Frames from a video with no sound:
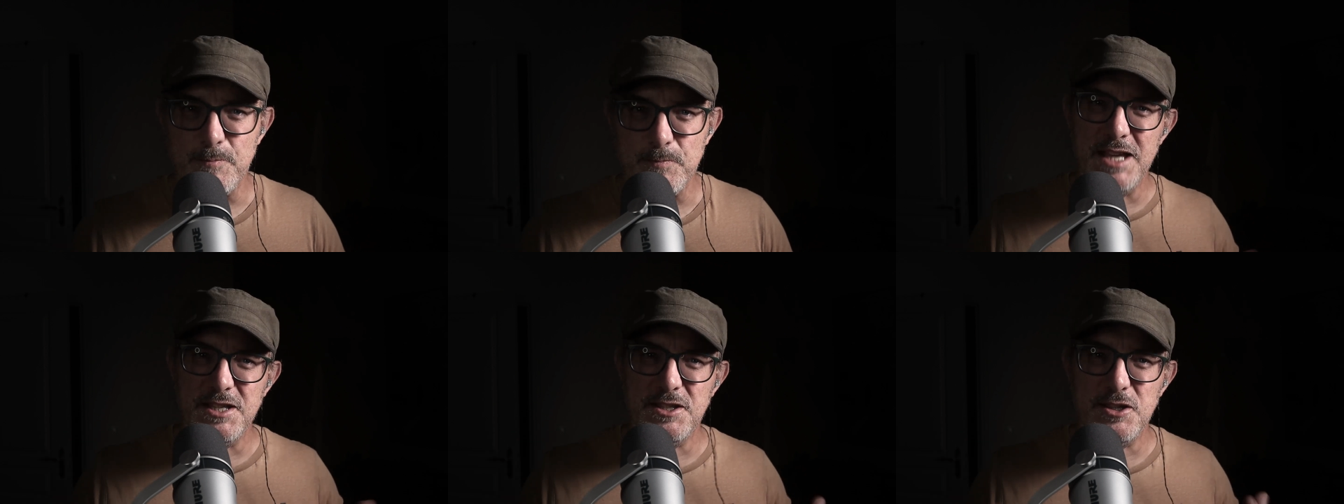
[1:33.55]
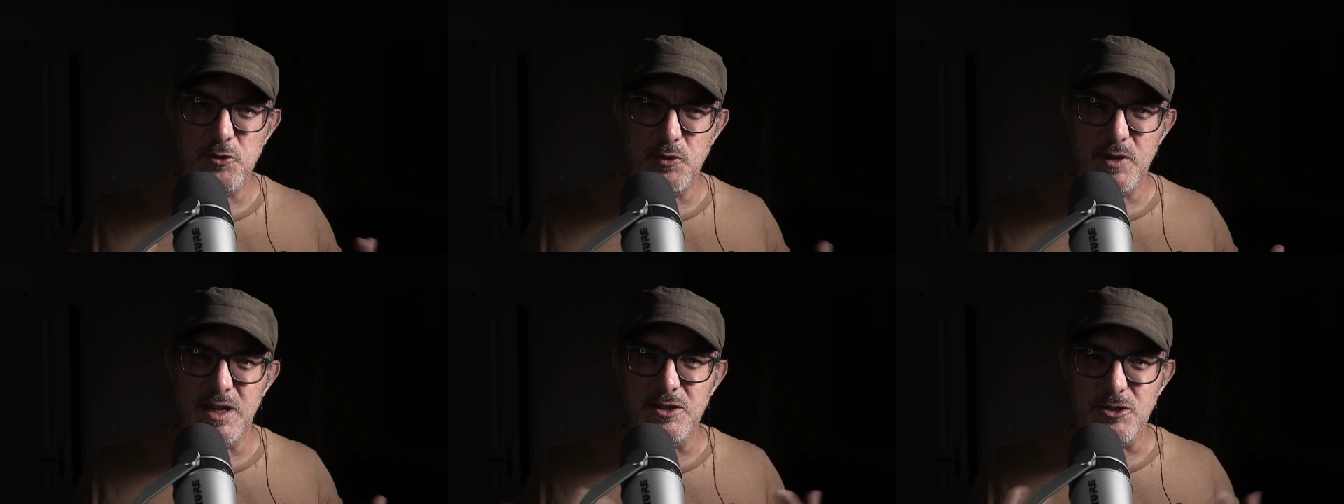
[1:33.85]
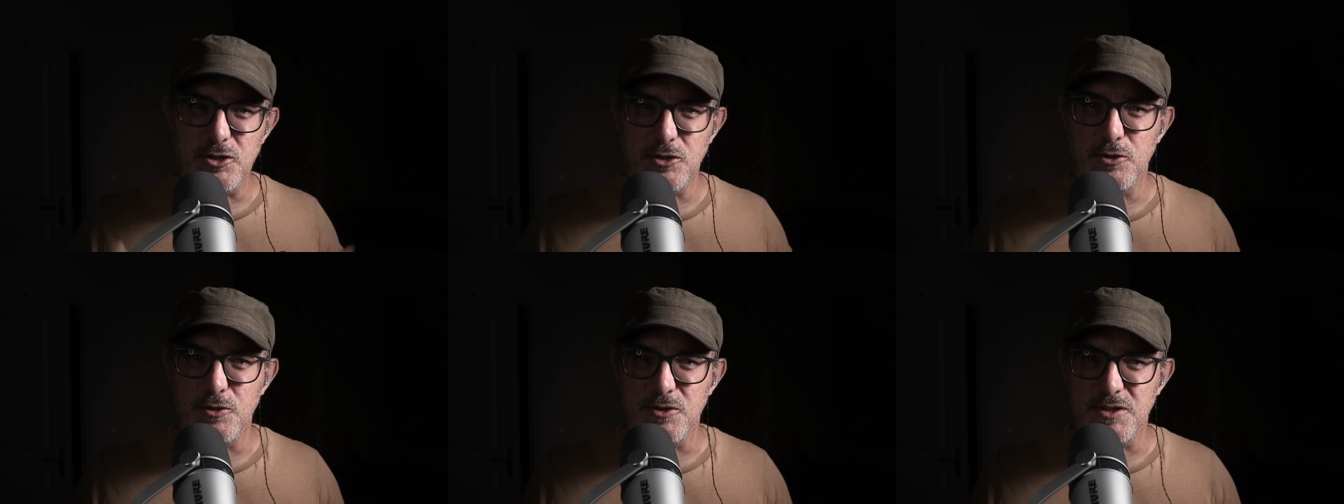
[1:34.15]
S3
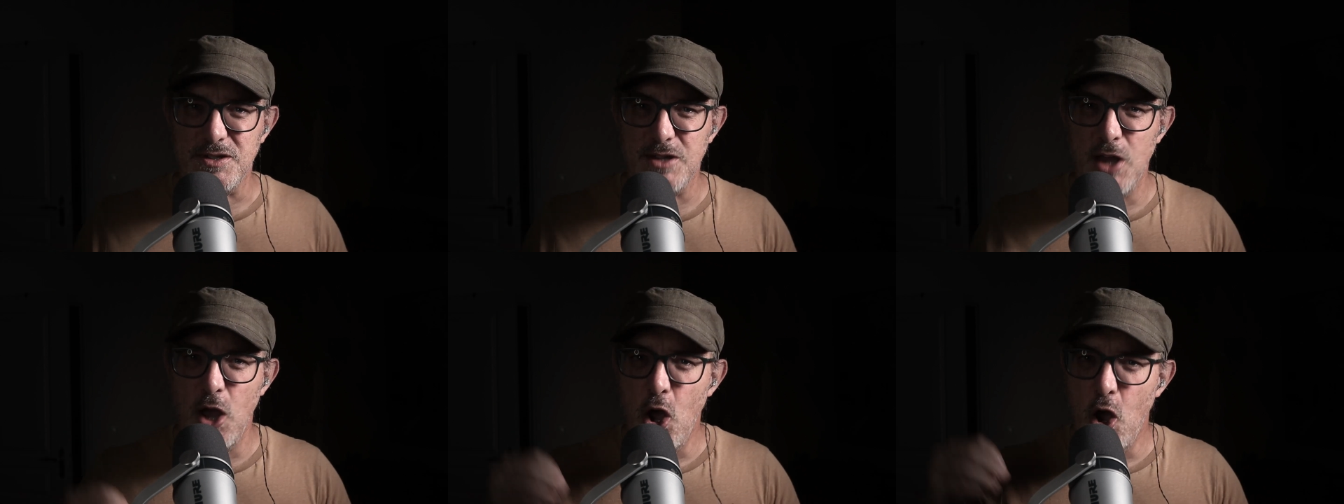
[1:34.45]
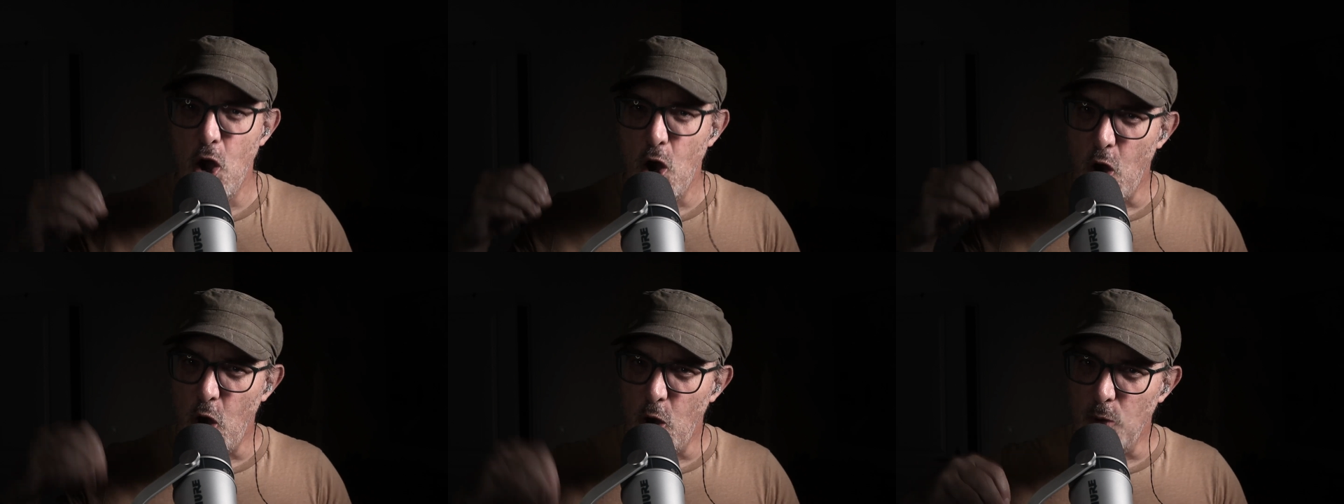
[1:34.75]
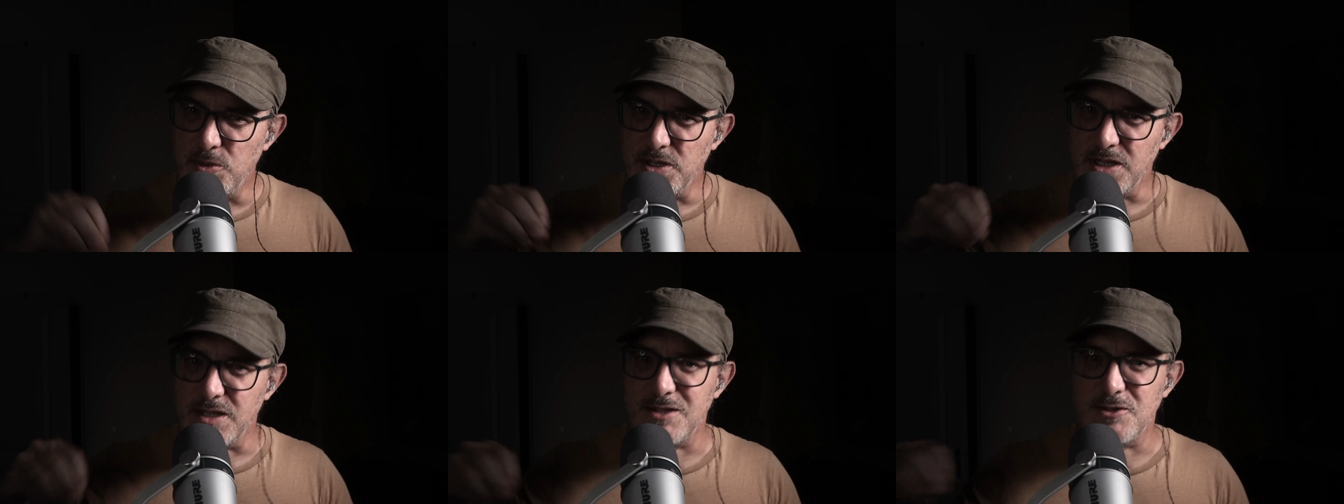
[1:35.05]
introduced
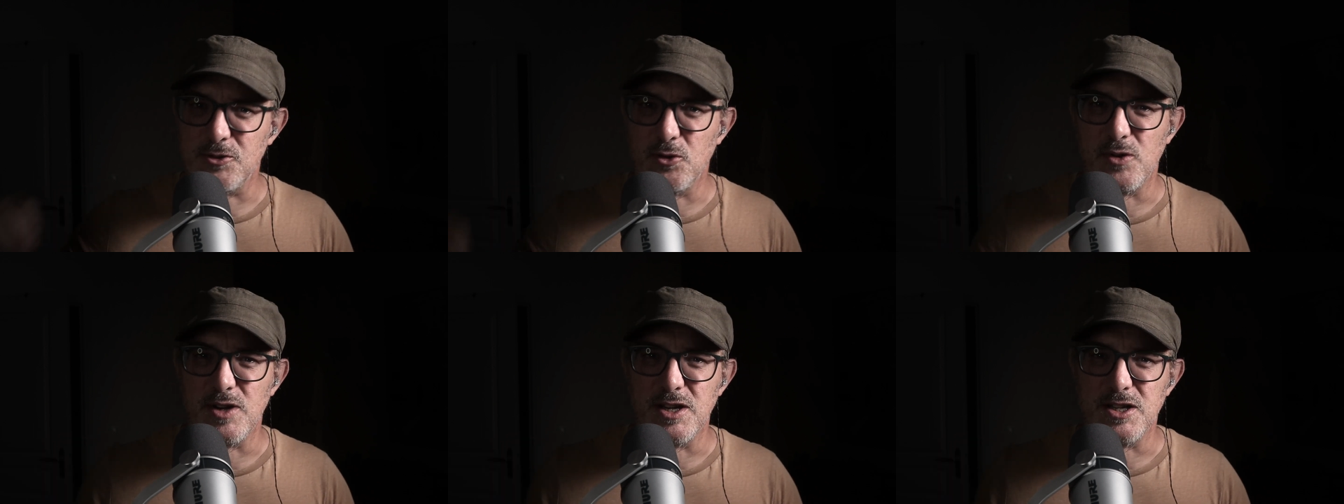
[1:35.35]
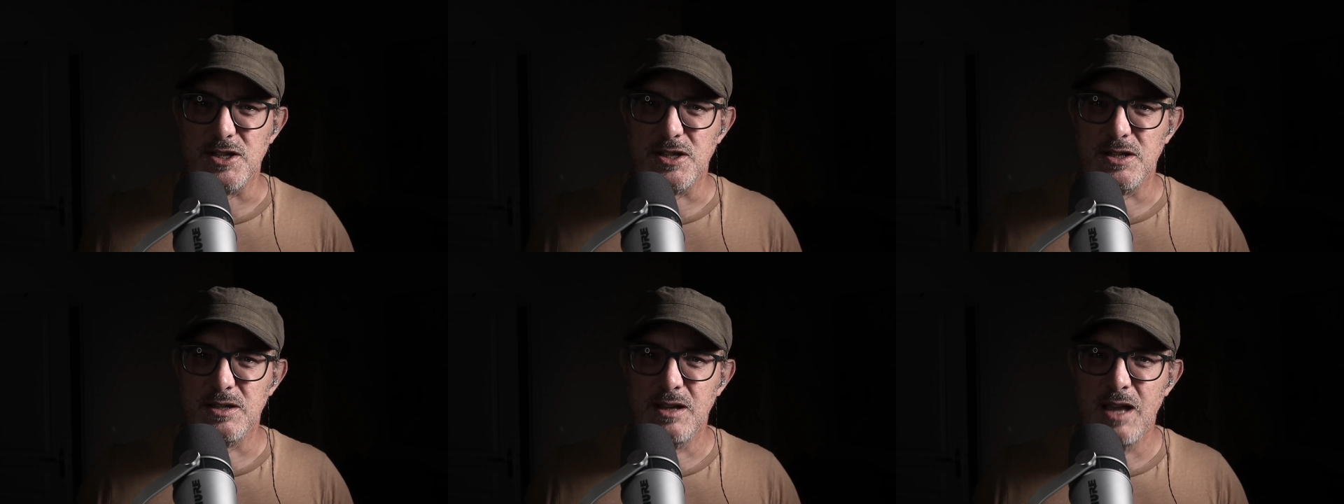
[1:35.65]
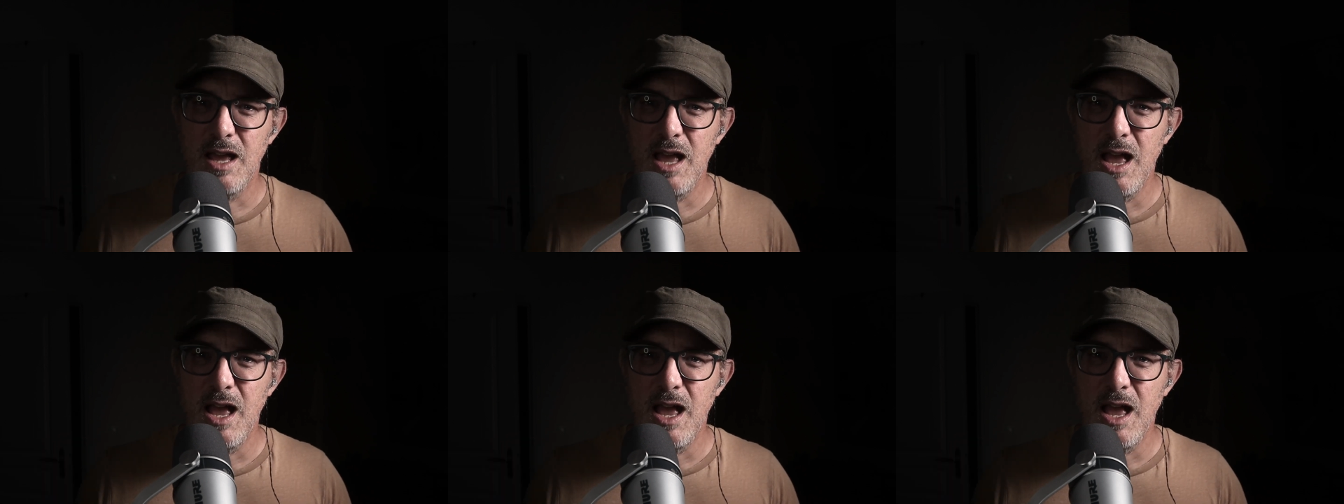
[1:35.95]
object storage.